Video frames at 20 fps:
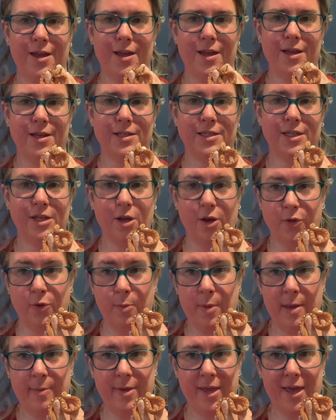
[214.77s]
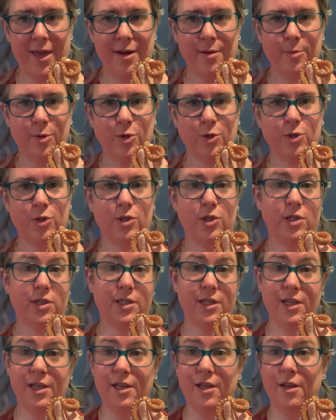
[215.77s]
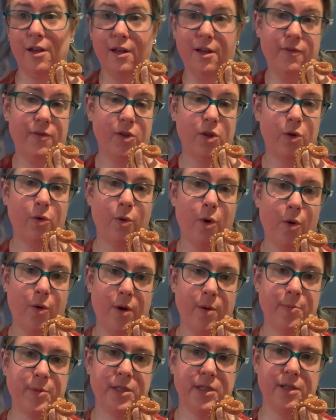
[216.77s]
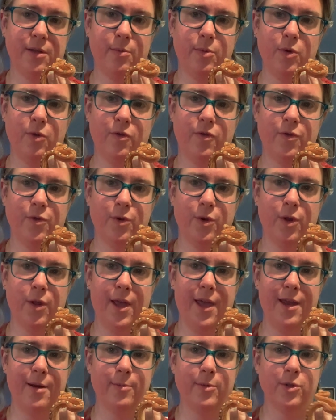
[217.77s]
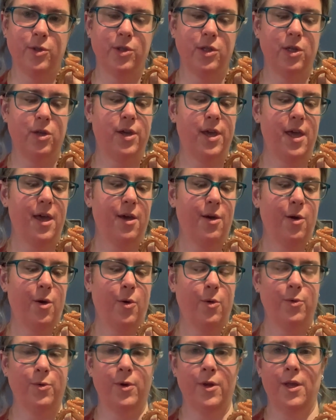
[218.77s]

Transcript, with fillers: see all the baby animals, to see even the grown-ups and the beautiful animals that you can't own.